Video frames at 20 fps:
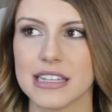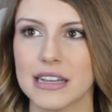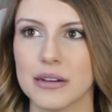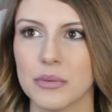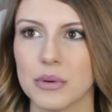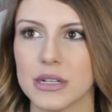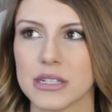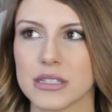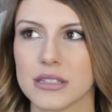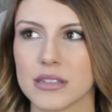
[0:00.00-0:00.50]

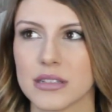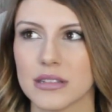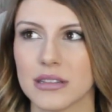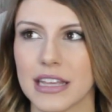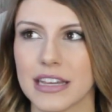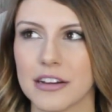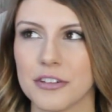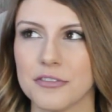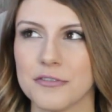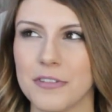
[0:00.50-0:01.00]
It was
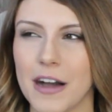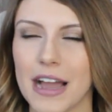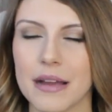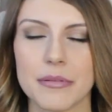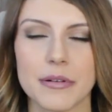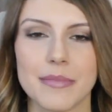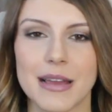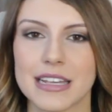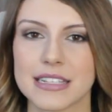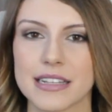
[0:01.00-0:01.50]
like a
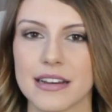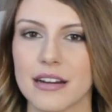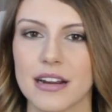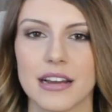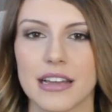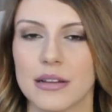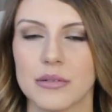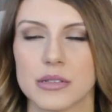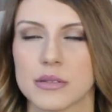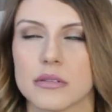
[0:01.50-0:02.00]
fiber
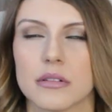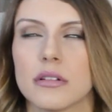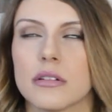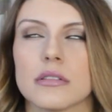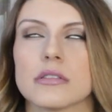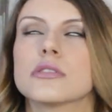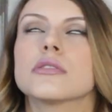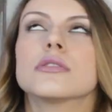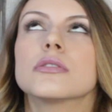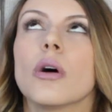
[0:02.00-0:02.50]
mascara. It was
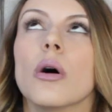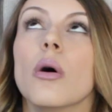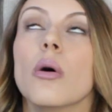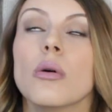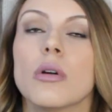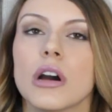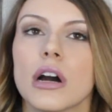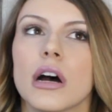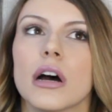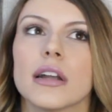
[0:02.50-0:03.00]

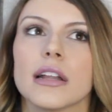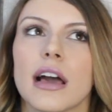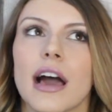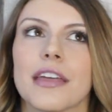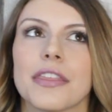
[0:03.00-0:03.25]
so good.